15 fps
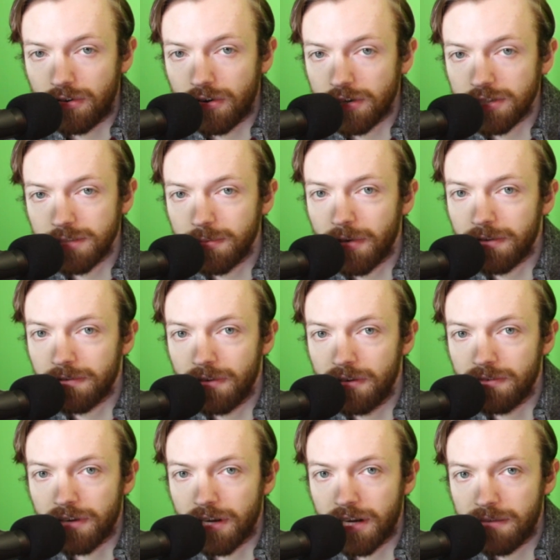are some of my
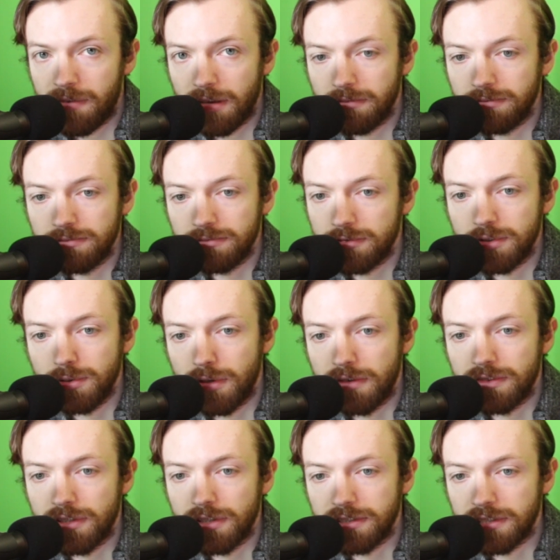favorite anime to
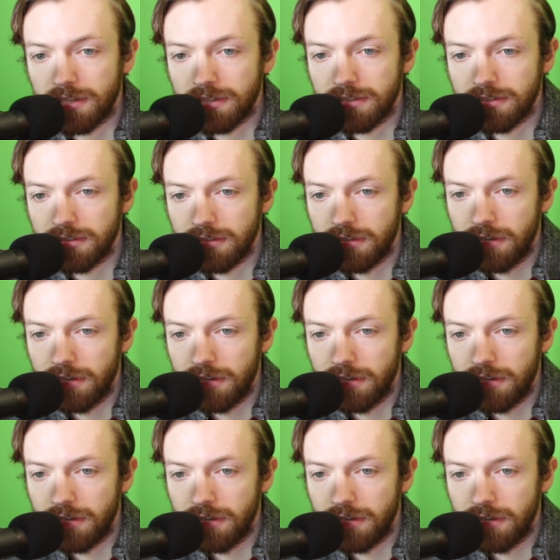ever exist.